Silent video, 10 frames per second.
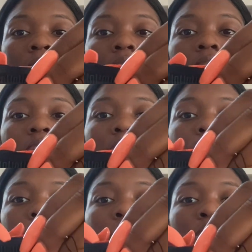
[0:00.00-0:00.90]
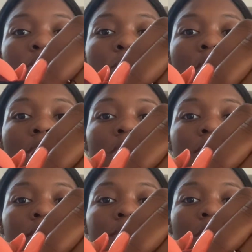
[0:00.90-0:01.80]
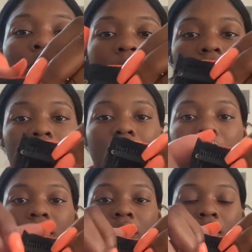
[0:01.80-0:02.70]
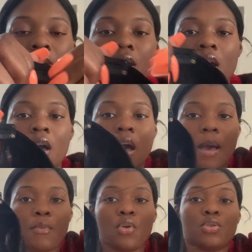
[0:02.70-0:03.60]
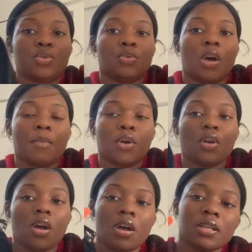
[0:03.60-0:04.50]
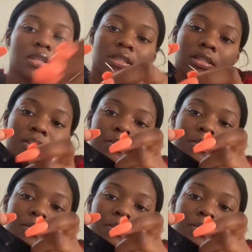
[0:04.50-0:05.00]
This middle part right here, I'm going to come across